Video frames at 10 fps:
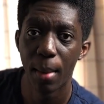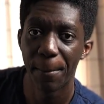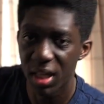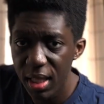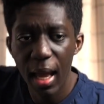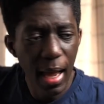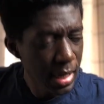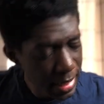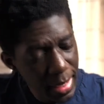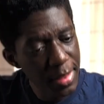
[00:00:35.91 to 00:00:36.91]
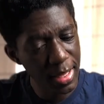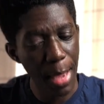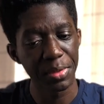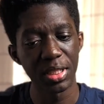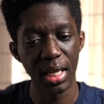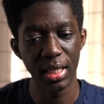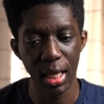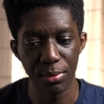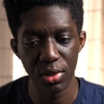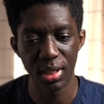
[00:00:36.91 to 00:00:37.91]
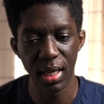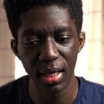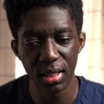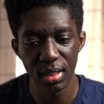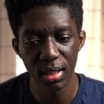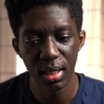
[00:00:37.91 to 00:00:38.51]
but he had, like, other captains that came to his aid.